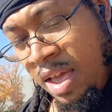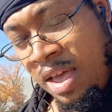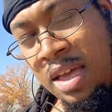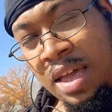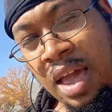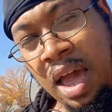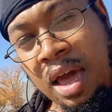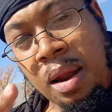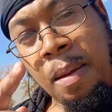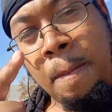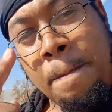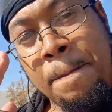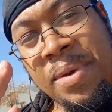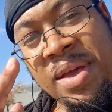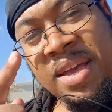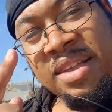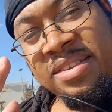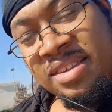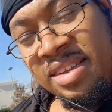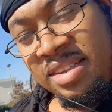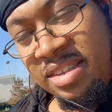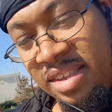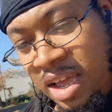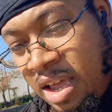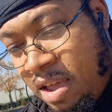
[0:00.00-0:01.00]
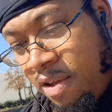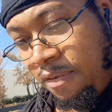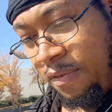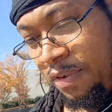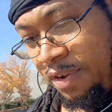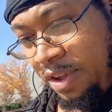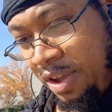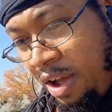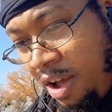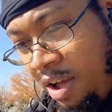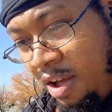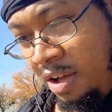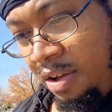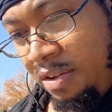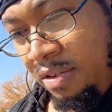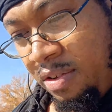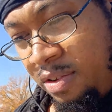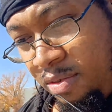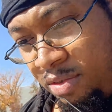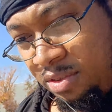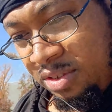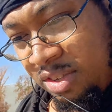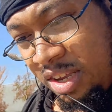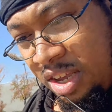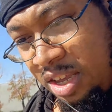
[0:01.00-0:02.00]
got a busy day for y'all
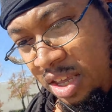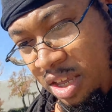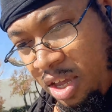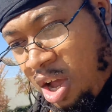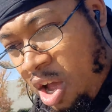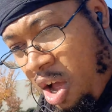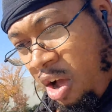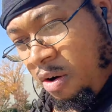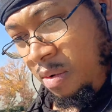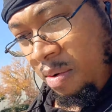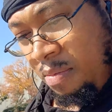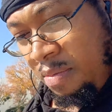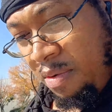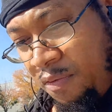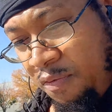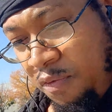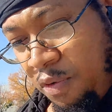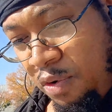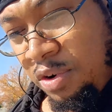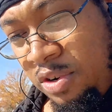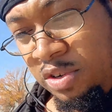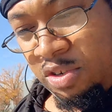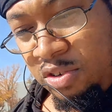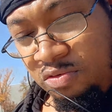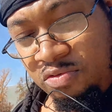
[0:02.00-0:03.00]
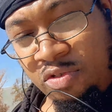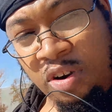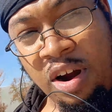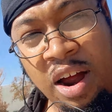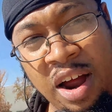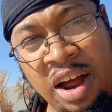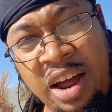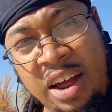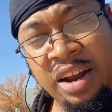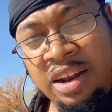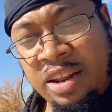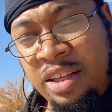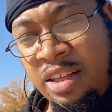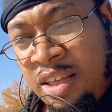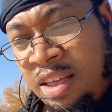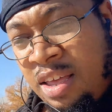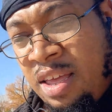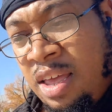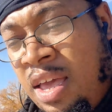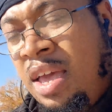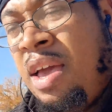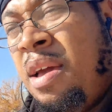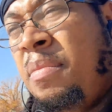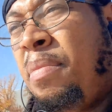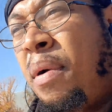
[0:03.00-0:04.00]
take y'all with me for this ride
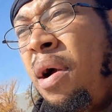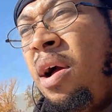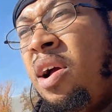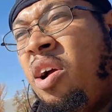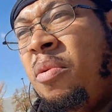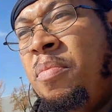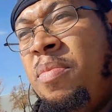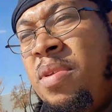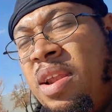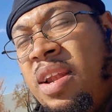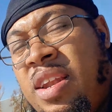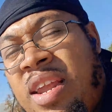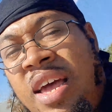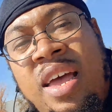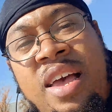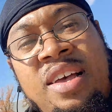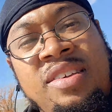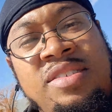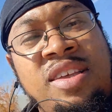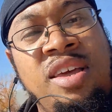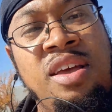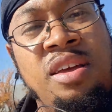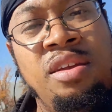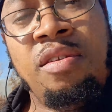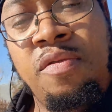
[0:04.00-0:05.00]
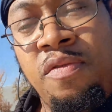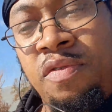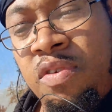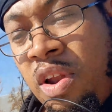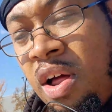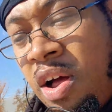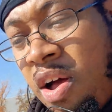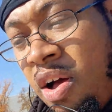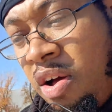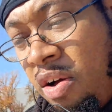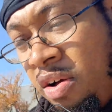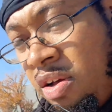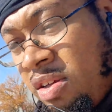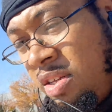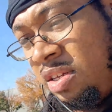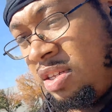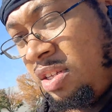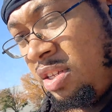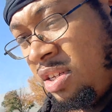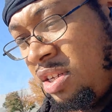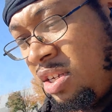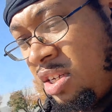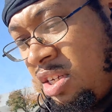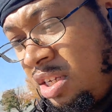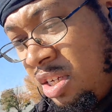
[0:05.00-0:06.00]
probably gonna be the last day of the vlog
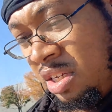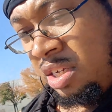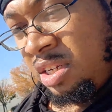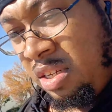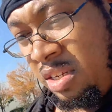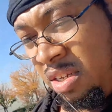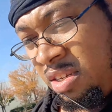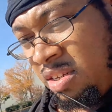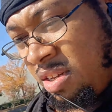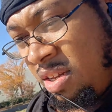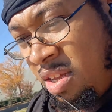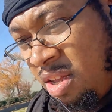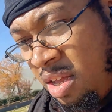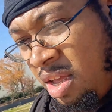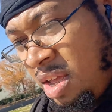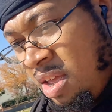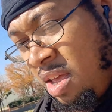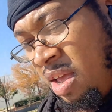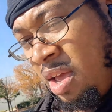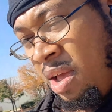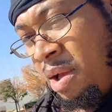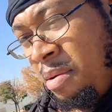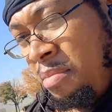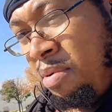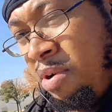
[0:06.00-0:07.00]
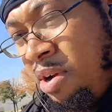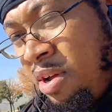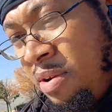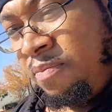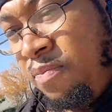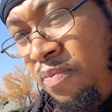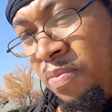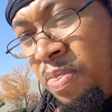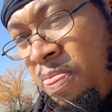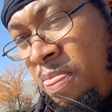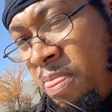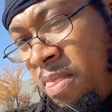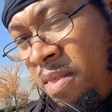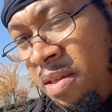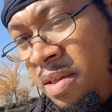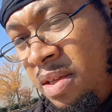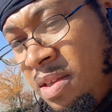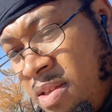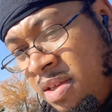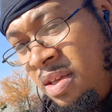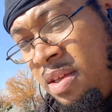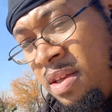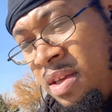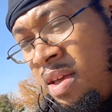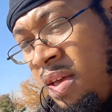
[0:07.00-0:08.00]
and shit but
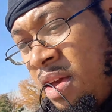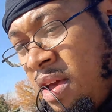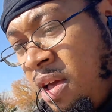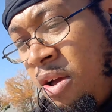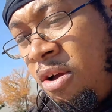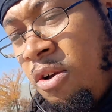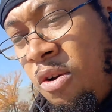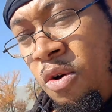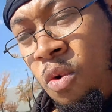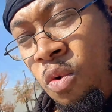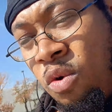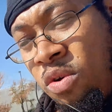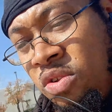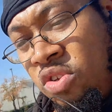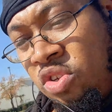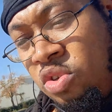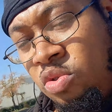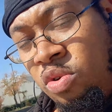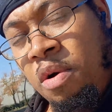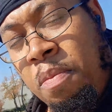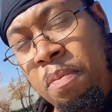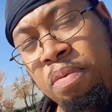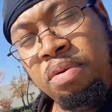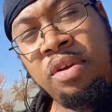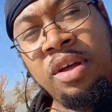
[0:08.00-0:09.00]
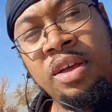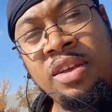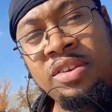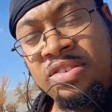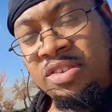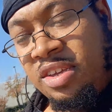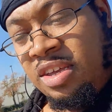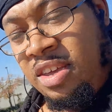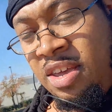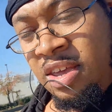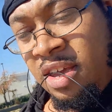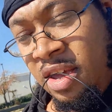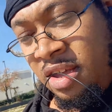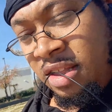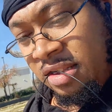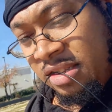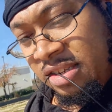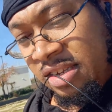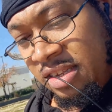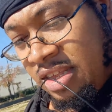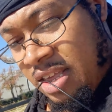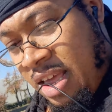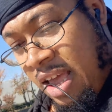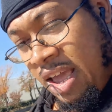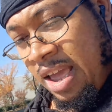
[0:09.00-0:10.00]
going to a place to eat
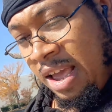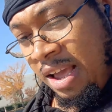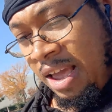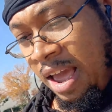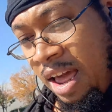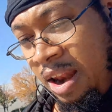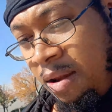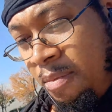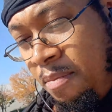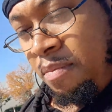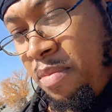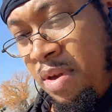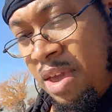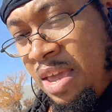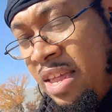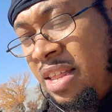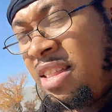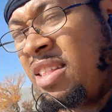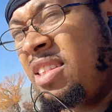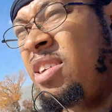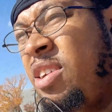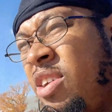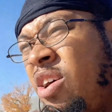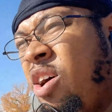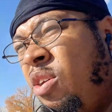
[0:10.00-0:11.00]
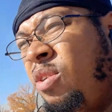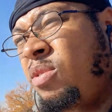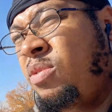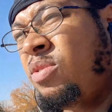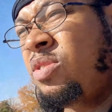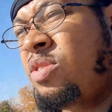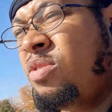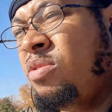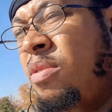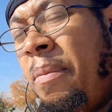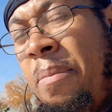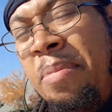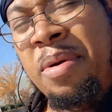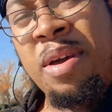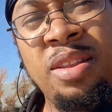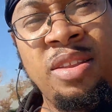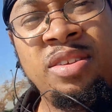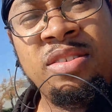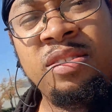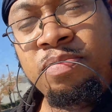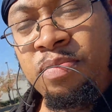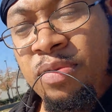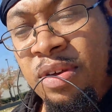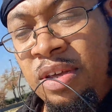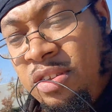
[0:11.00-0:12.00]
today got a meeting to go to a
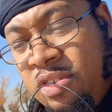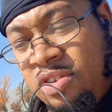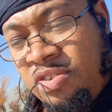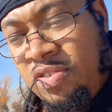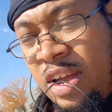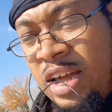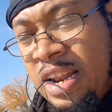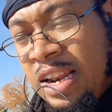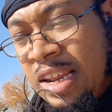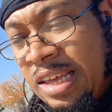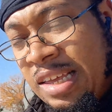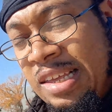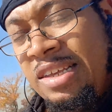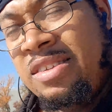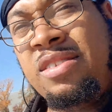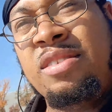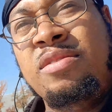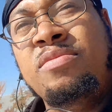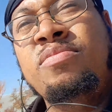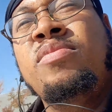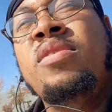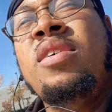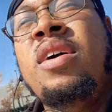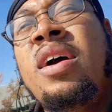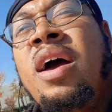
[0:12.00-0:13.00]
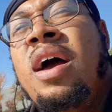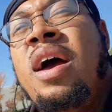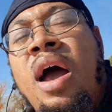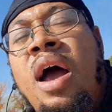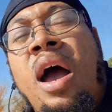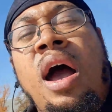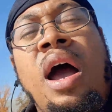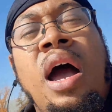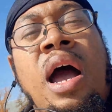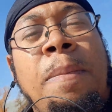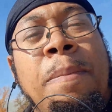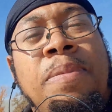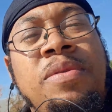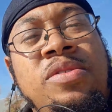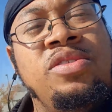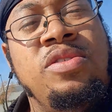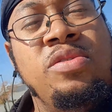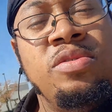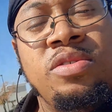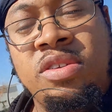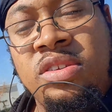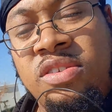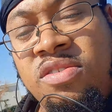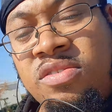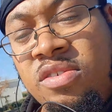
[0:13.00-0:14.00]
business meeting trying to get some
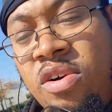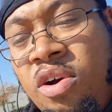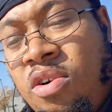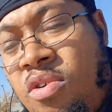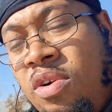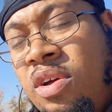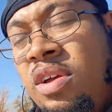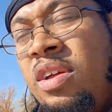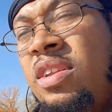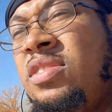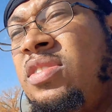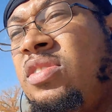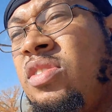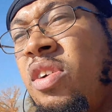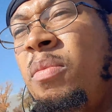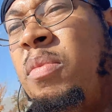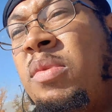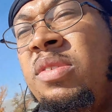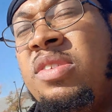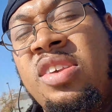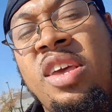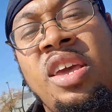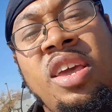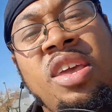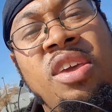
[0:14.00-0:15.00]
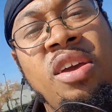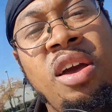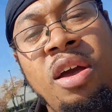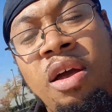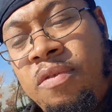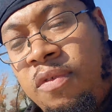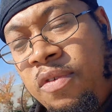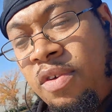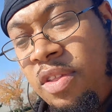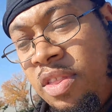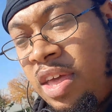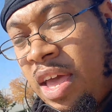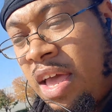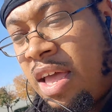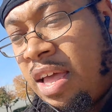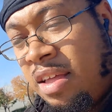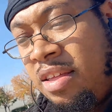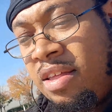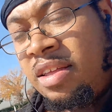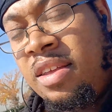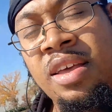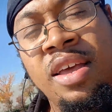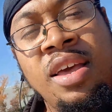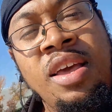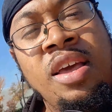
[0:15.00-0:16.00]
opportunities going so i'm gonna take y'all for that
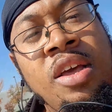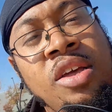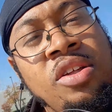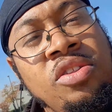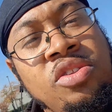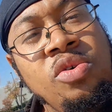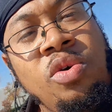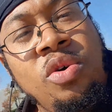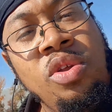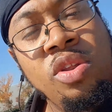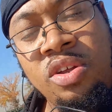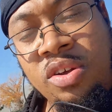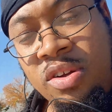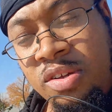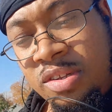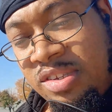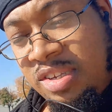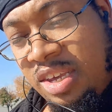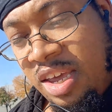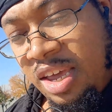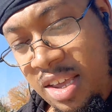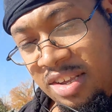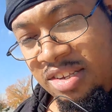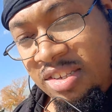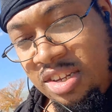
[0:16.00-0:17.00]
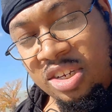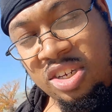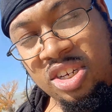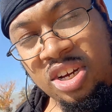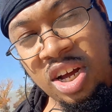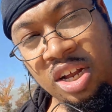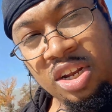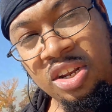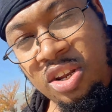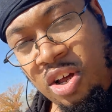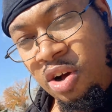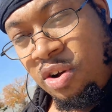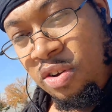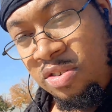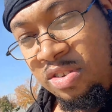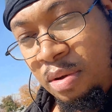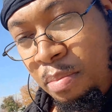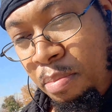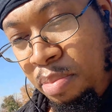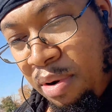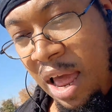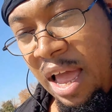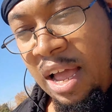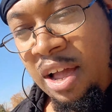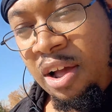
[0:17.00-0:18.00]
do a little taste that y'all know it's a
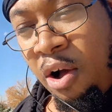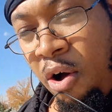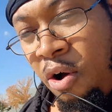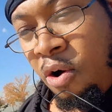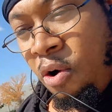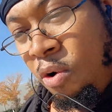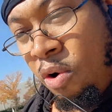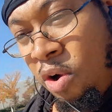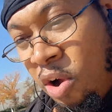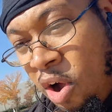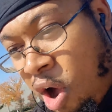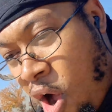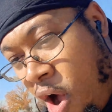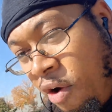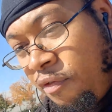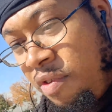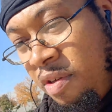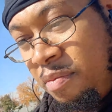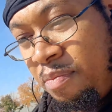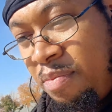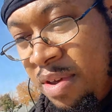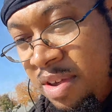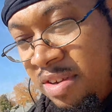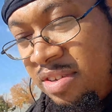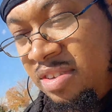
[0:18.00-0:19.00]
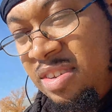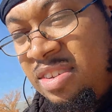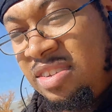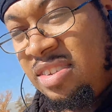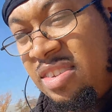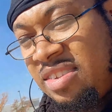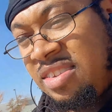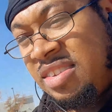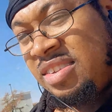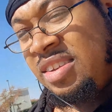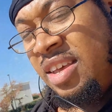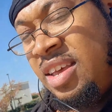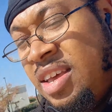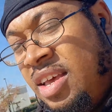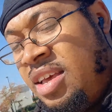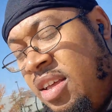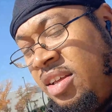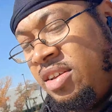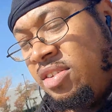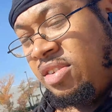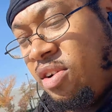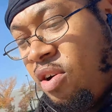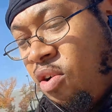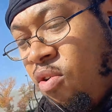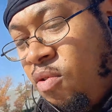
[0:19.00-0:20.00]
black owned coffee business
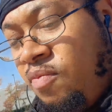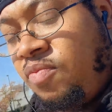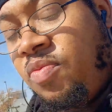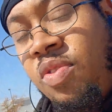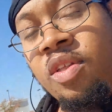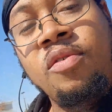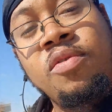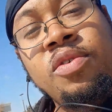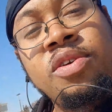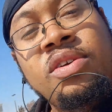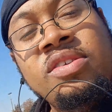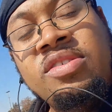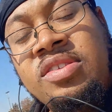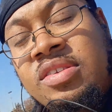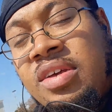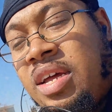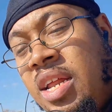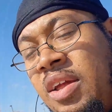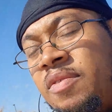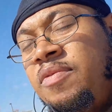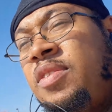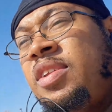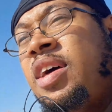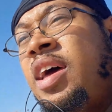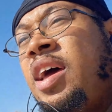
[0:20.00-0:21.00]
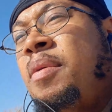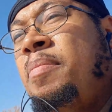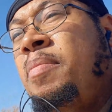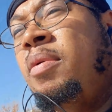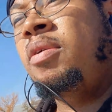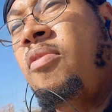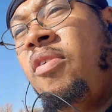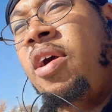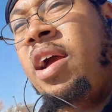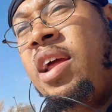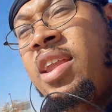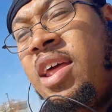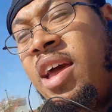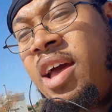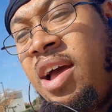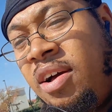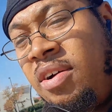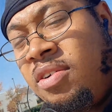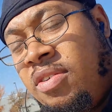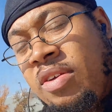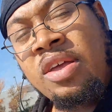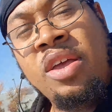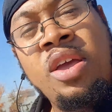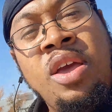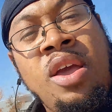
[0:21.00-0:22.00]
so real excited for that but right
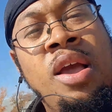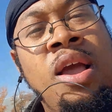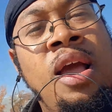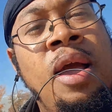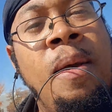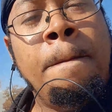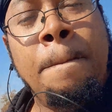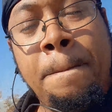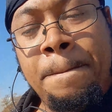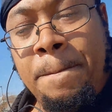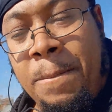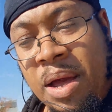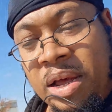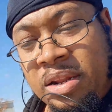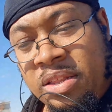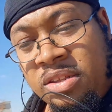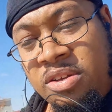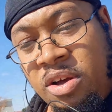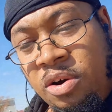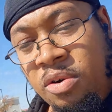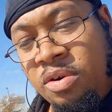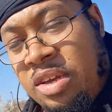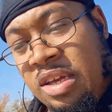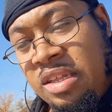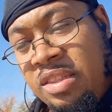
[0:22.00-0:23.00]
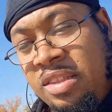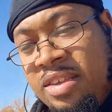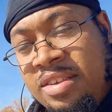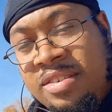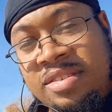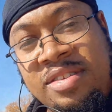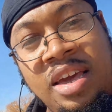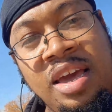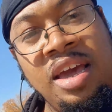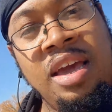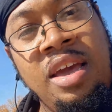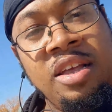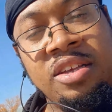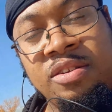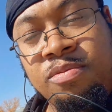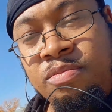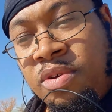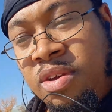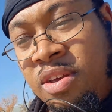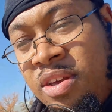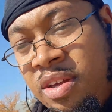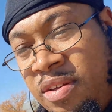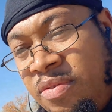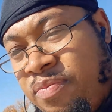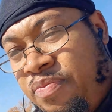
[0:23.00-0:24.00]
now about to go hit these deads
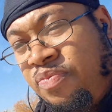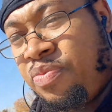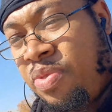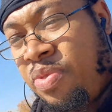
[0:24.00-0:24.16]
man